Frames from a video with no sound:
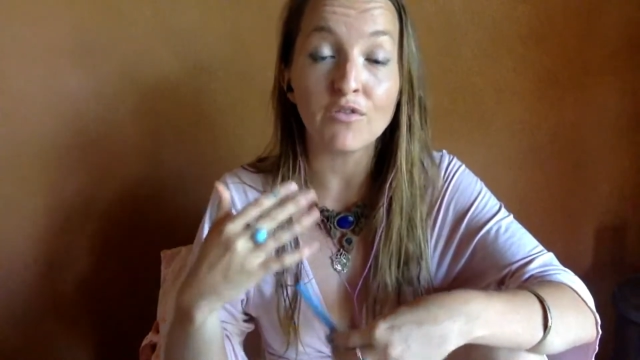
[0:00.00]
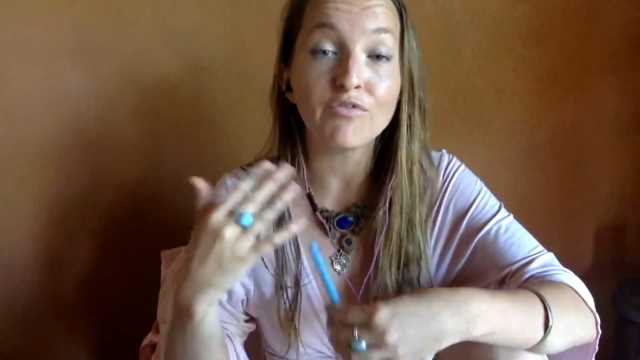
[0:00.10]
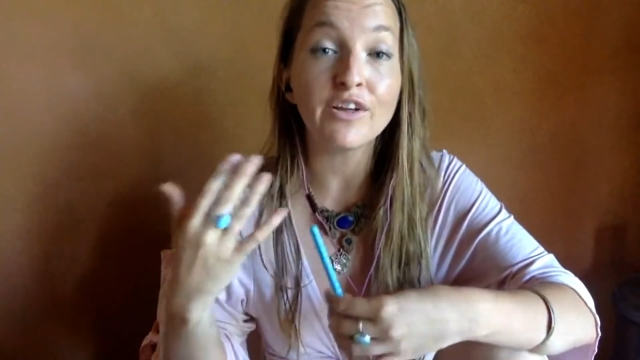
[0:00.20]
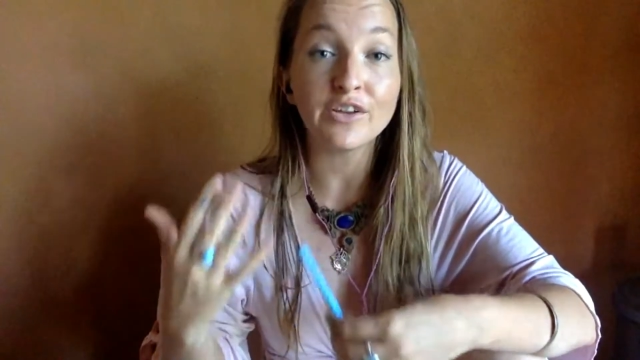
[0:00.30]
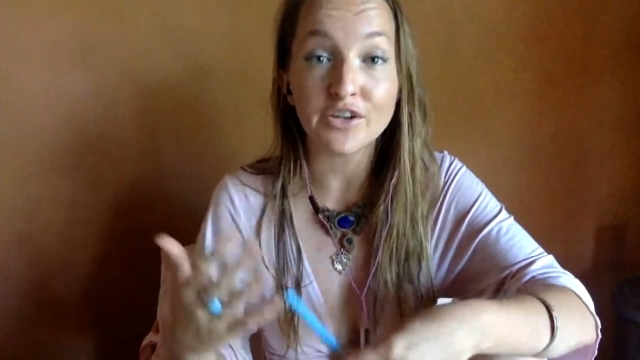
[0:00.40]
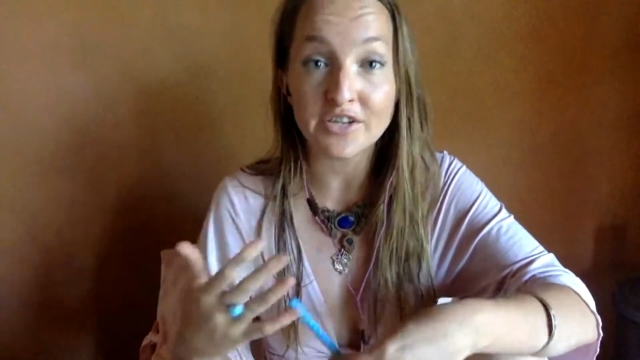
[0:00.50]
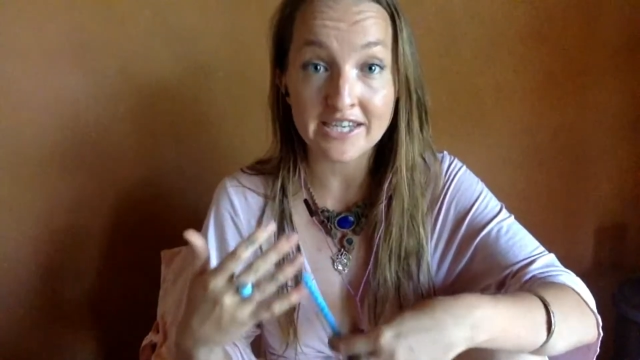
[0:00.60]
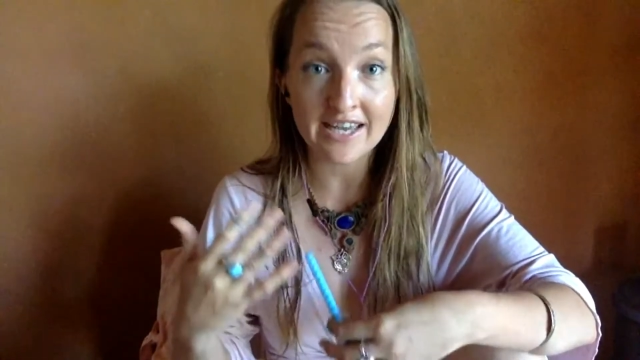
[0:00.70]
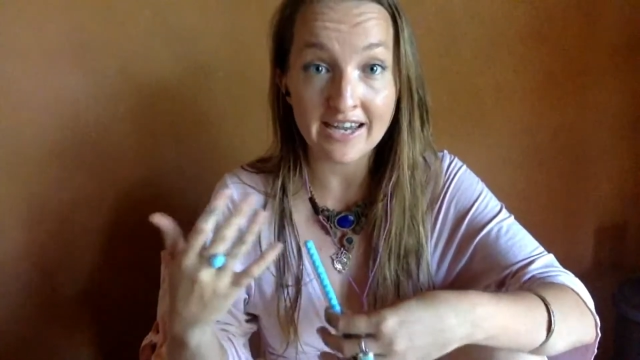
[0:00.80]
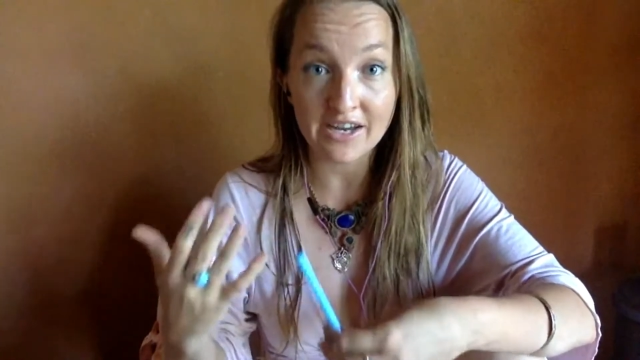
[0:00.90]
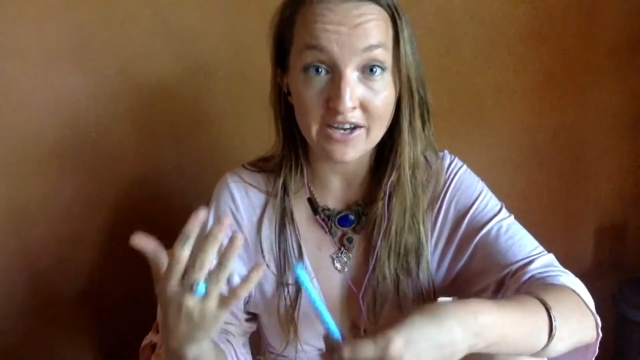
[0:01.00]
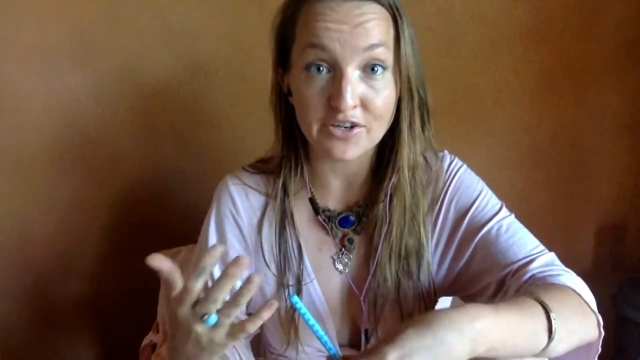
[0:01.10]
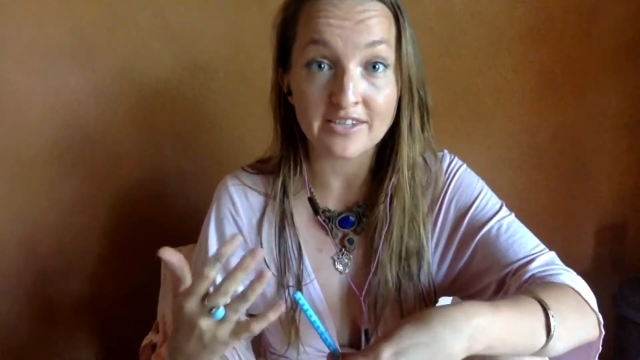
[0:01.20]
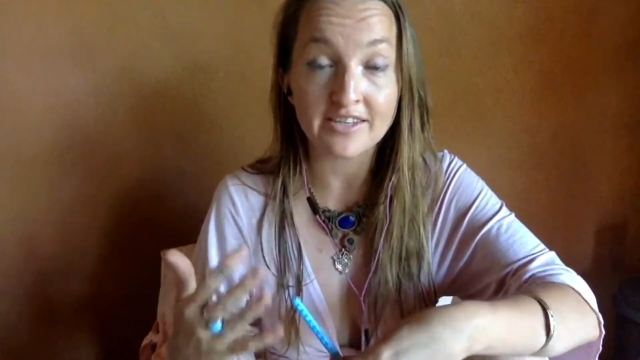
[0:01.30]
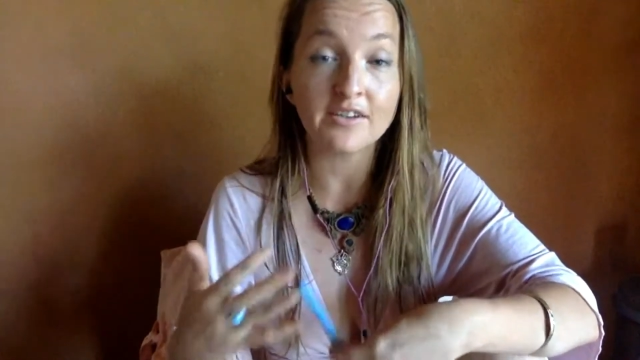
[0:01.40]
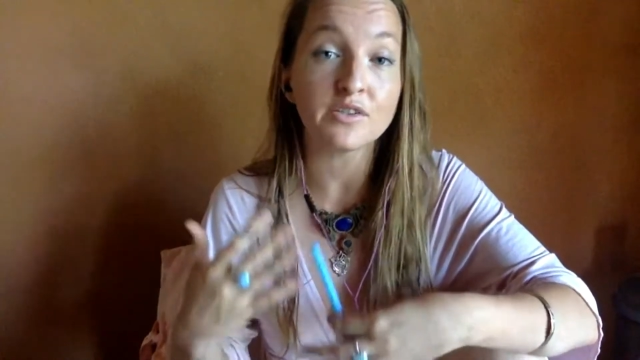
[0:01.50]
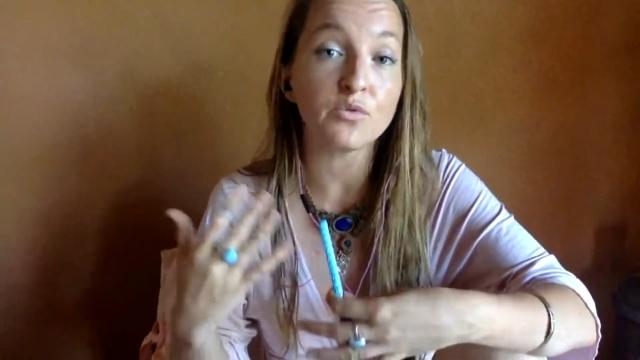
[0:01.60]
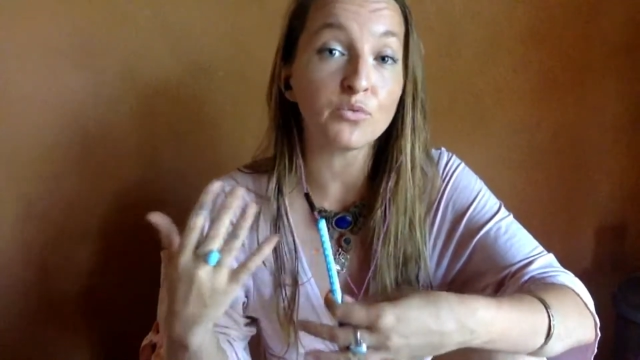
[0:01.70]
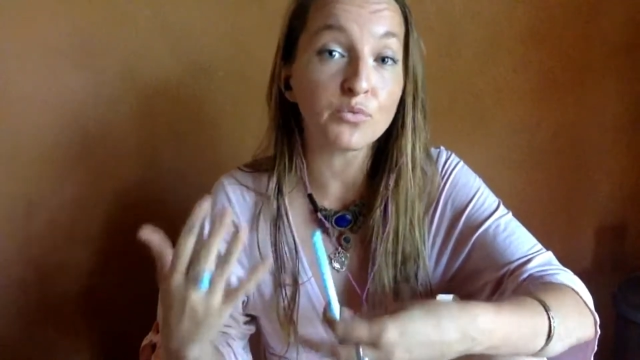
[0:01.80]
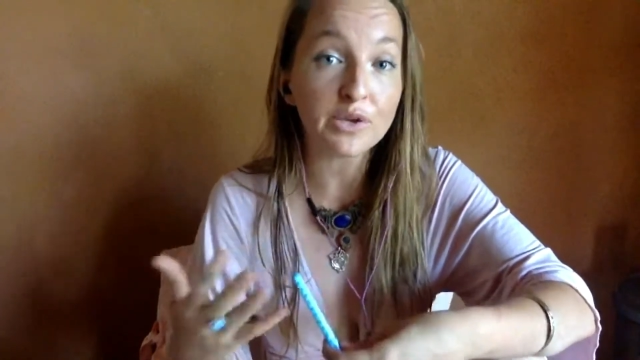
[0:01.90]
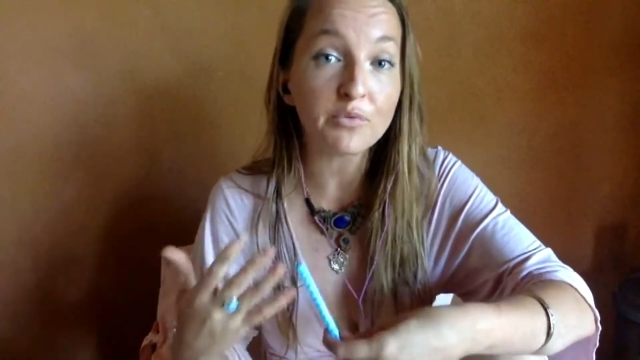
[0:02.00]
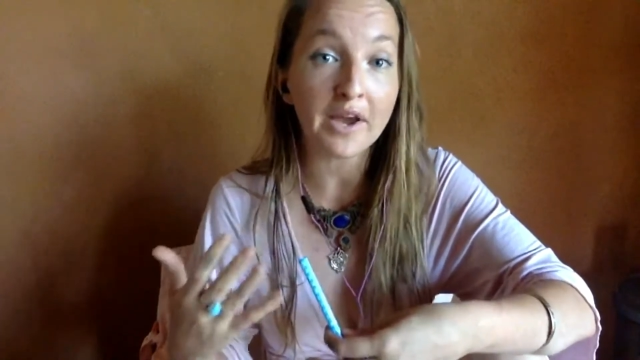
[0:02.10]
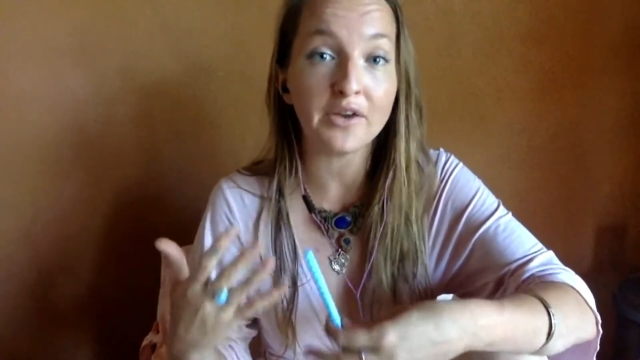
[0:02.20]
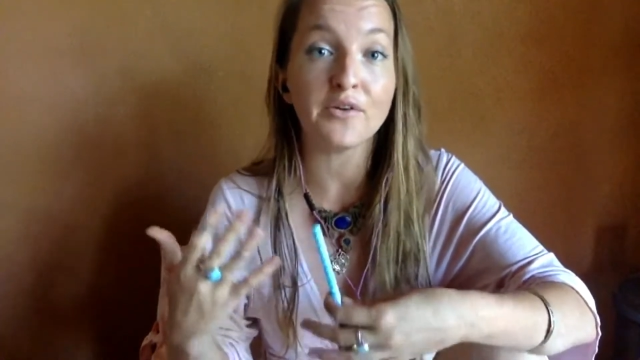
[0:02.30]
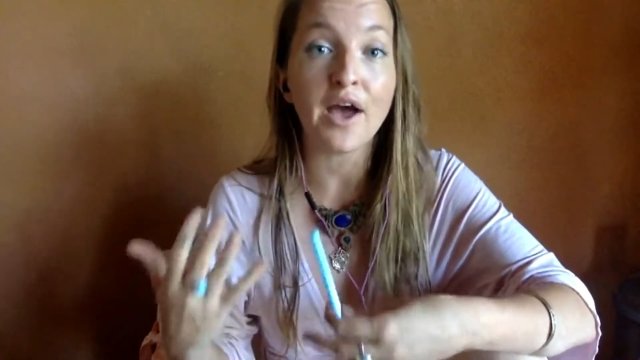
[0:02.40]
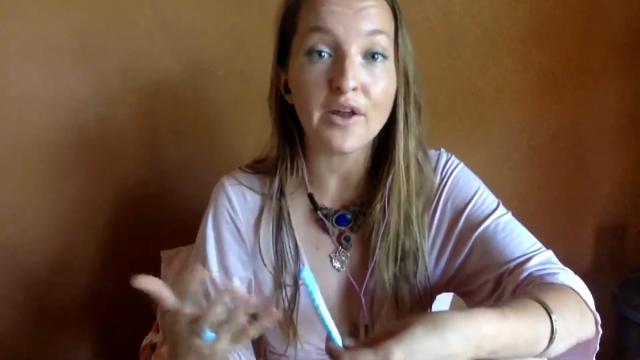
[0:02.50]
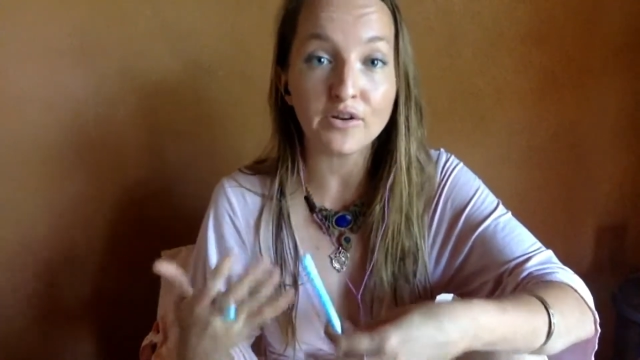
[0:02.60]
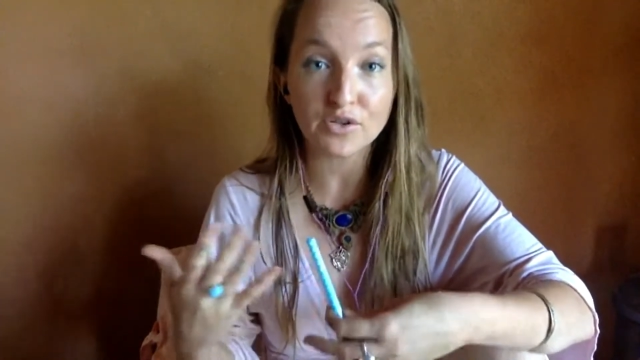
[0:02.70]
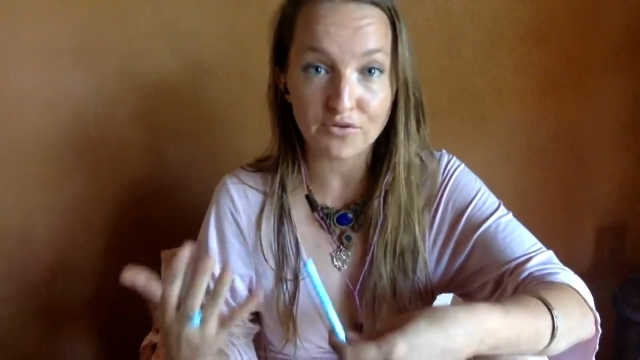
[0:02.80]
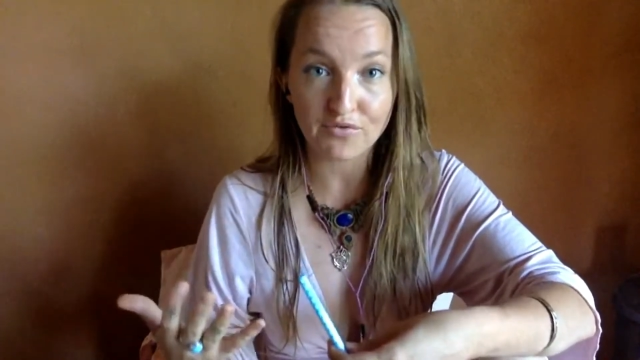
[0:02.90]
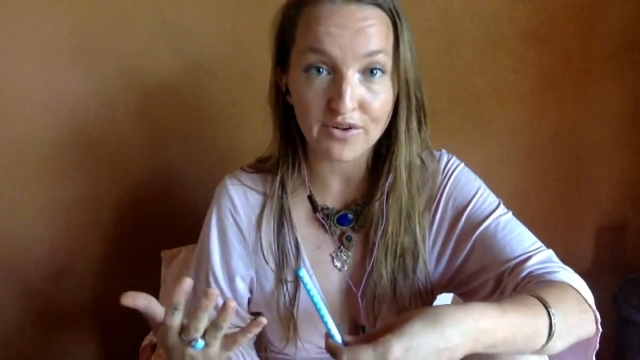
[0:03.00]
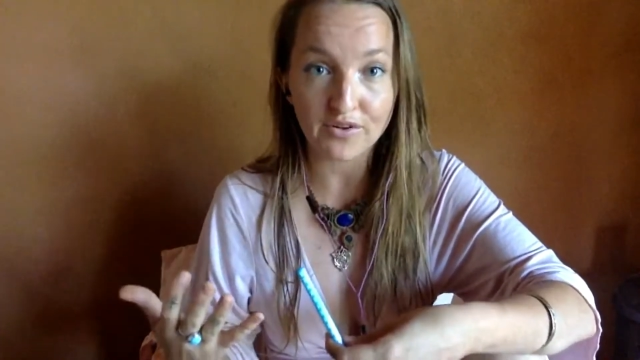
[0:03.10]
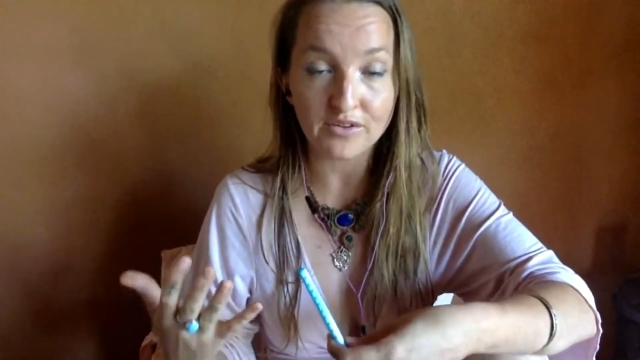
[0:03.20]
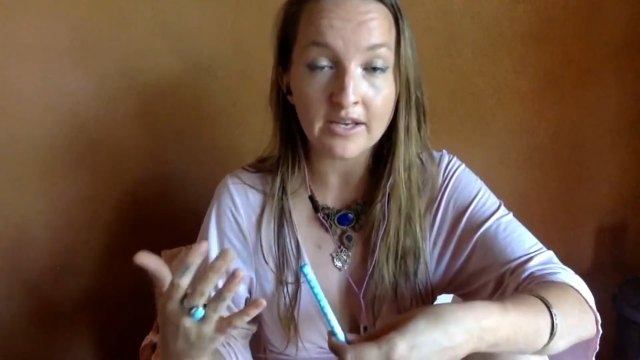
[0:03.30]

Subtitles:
fill your DNA and your cells and rewrite your energy field,